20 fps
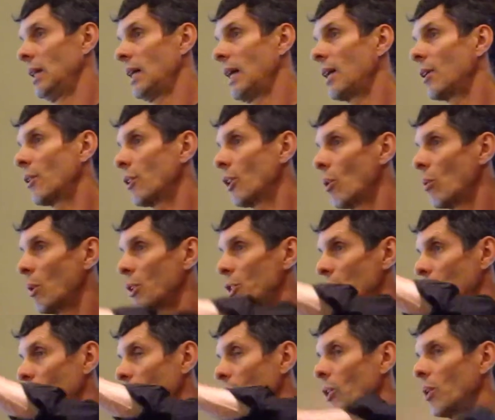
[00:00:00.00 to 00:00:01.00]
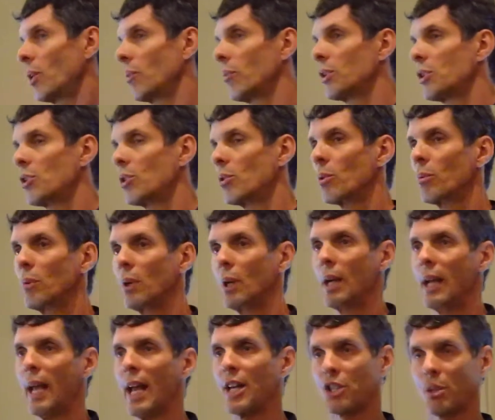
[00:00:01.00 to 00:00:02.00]
I don't know what your current, what your
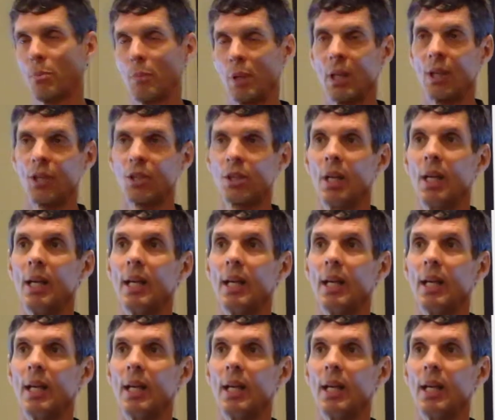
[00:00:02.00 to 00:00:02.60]
estimate is.